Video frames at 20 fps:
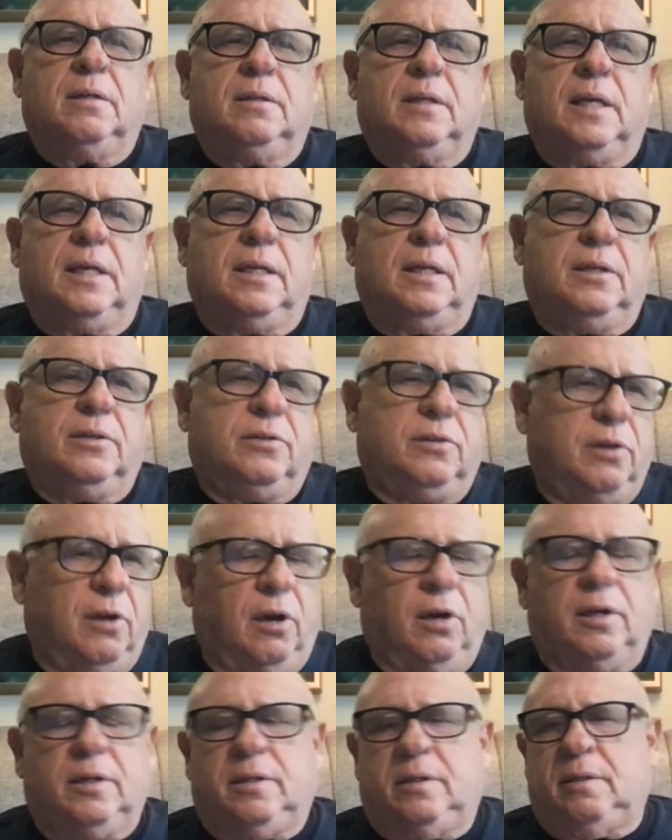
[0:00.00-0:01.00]
that he is
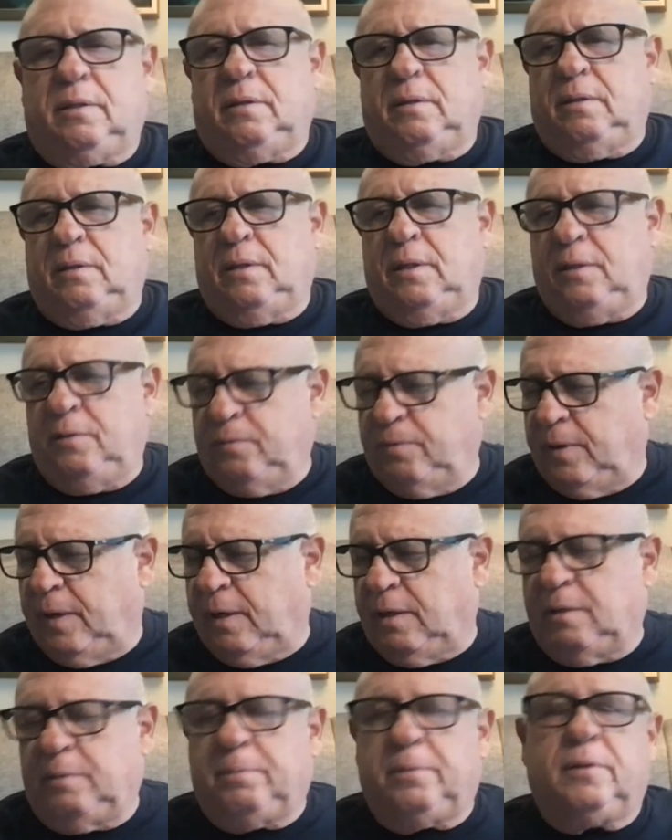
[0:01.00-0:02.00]
not
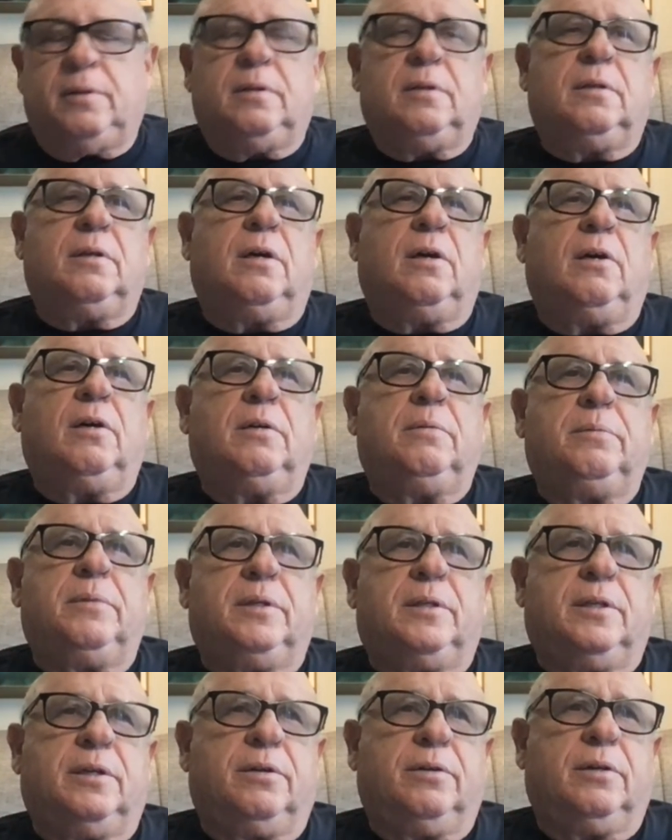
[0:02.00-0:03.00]
infallible on
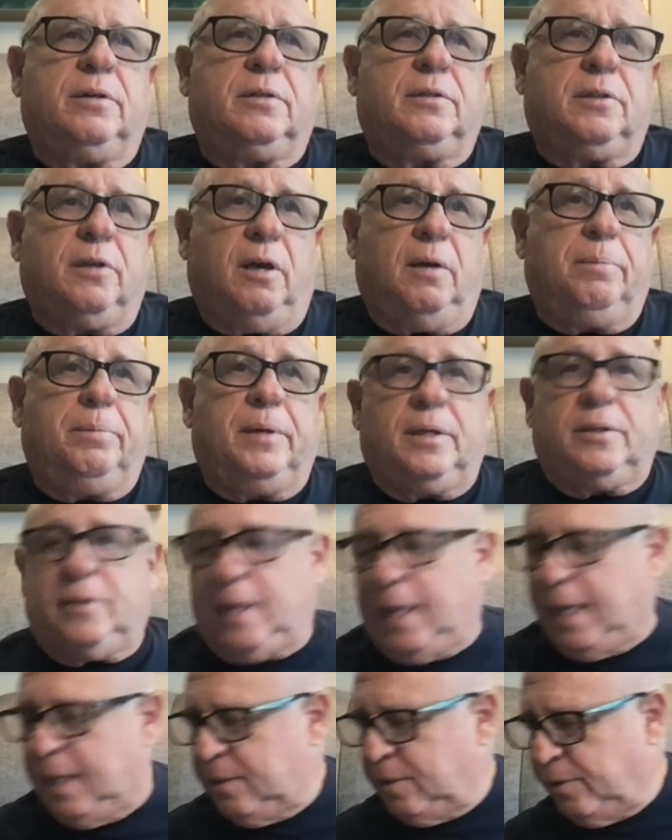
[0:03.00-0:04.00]
material topics.
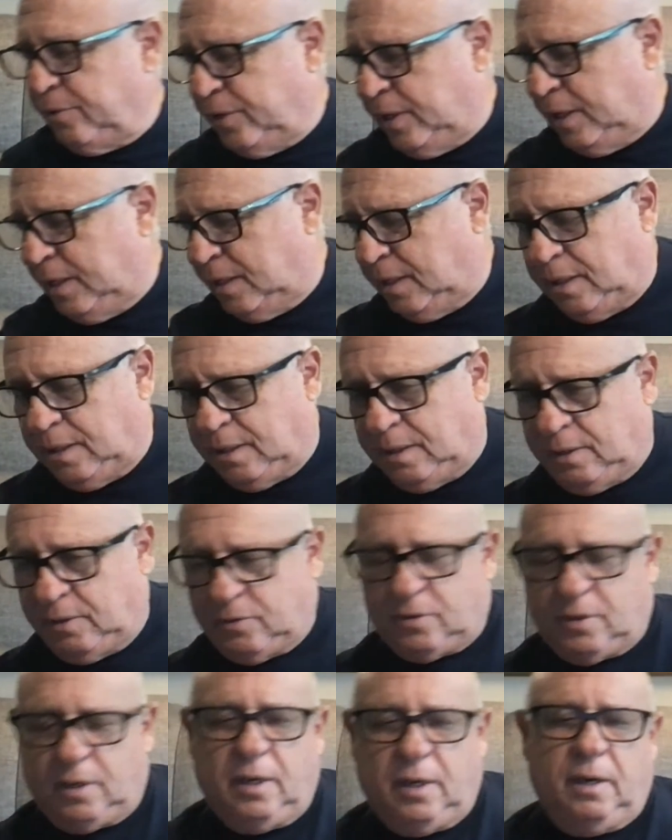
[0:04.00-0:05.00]
And to think he
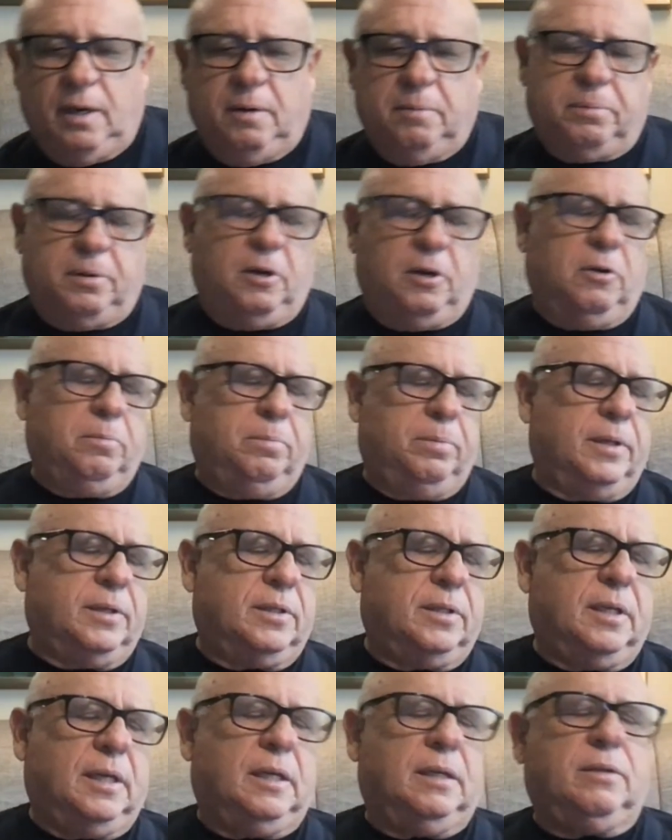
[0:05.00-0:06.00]
is, Prabhupada
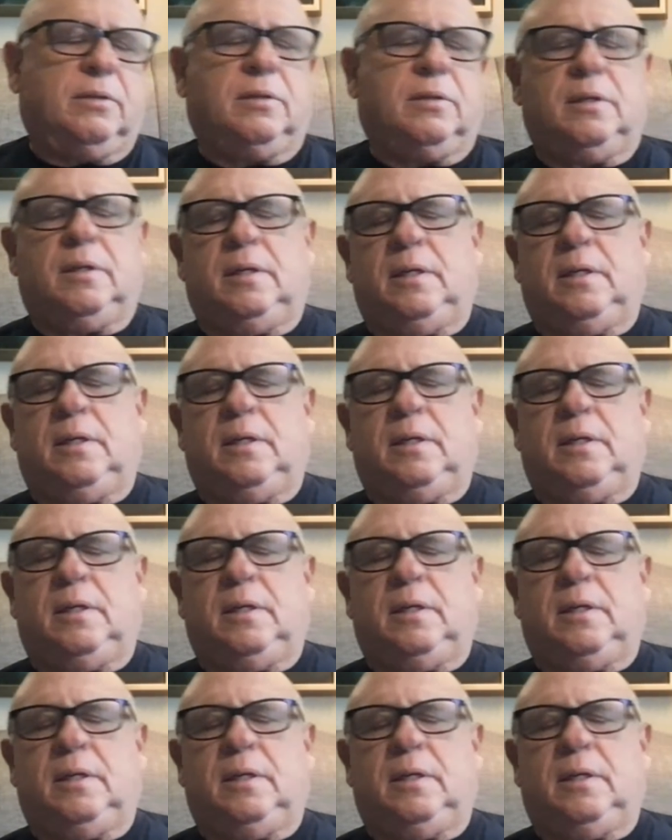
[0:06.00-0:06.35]
says,